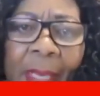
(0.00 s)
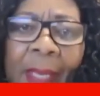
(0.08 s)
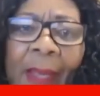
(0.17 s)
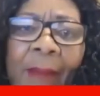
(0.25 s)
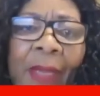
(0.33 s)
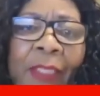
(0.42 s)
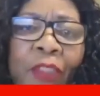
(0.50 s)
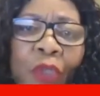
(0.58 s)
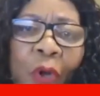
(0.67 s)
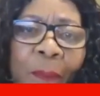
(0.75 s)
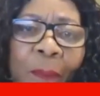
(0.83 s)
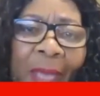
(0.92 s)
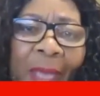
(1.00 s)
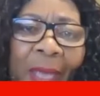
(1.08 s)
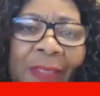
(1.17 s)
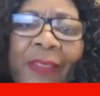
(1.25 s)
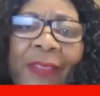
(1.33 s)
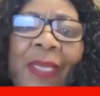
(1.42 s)
My strong part
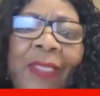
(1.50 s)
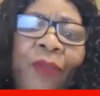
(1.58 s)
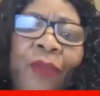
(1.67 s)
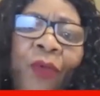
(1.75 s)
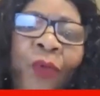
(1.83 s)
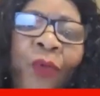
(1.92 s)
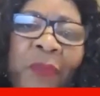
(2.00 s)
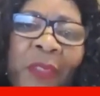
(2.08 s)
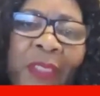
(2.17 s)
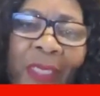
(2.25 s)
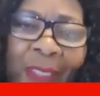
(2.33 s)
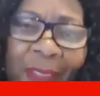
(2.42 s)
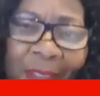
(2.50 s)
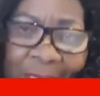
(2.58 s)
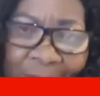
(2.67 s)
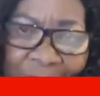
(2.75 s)
has always been in the church